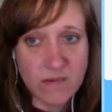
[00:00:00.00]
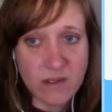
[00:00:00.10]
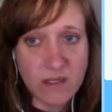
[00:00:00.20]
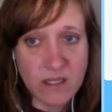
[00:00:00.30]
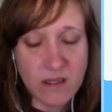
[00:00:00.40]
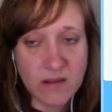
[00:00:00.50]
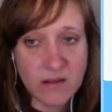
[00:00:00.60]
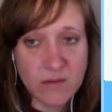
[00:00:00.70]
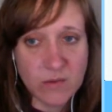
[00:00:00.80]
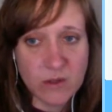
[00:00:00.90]

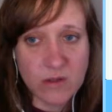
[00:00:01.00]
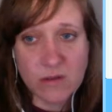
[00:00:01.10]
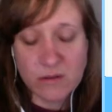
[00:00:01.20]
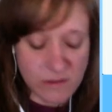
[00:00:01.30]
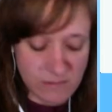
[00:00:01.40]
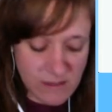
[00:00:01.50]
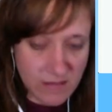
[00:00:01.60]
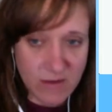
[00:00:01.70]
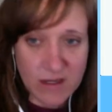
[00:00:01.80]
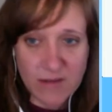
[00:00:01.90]
Needs work or
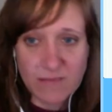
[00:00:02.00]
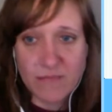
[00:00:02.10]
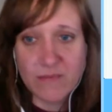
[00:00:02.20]
something, right?